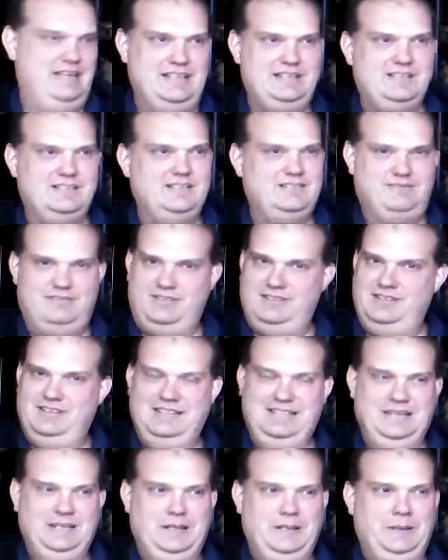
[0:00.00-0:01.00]
She has 8
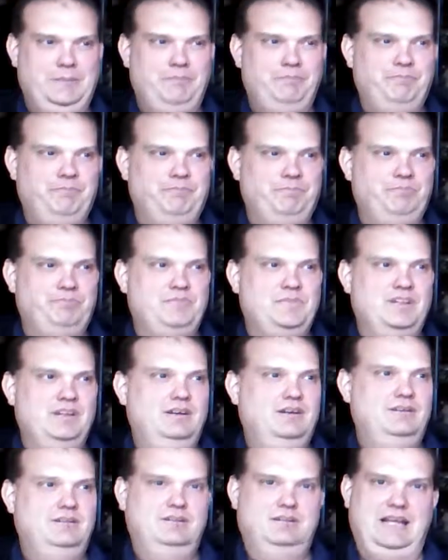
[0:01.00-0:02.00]
or 7.
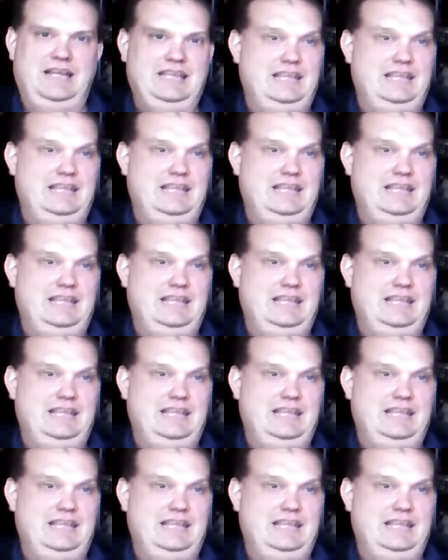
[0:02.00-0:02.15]
8.